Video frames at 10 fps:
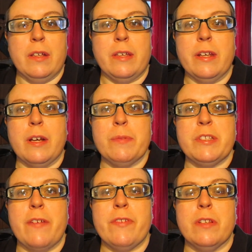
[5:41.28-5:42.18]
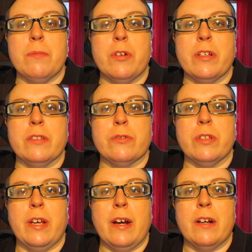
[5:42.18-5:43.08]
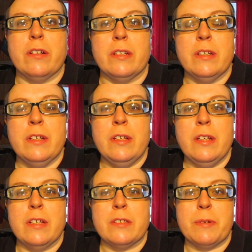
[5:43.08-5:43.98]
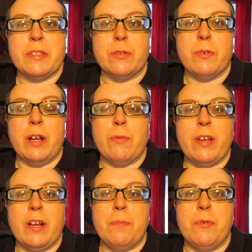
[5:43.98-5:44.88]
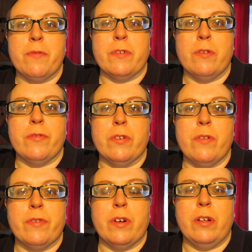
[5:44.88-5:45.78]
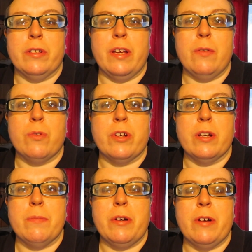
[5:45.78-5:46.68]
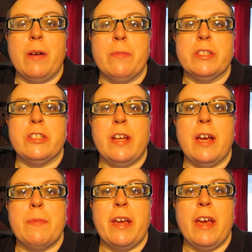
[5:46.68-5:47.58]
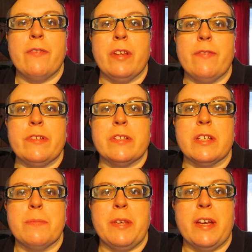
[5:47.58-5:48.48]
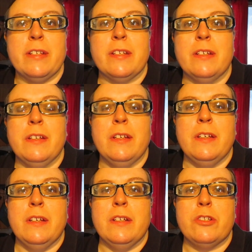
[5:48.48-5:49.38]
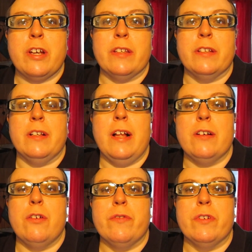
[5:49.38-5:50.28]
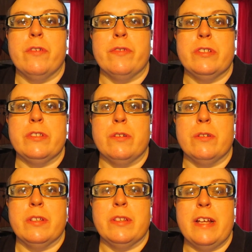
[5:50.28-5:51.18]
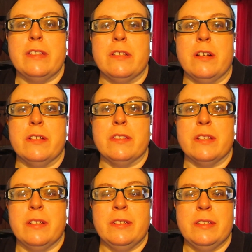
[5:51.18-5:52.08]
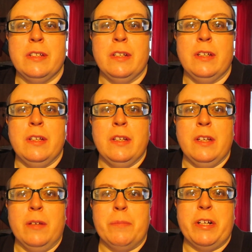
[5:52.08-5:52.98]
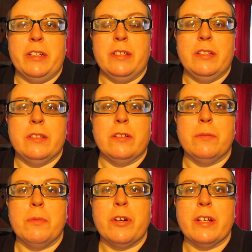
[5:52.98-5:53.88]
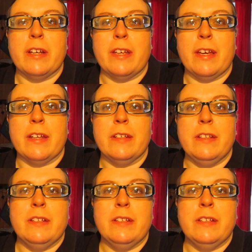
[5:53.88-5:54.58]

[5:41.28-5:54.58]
getting up at 7 in the morning is really hard, especially when I wake up over and over and over all night worrying about how much time I have left to sleep yet, checking the clock over and over, so that sucks. But good morning again.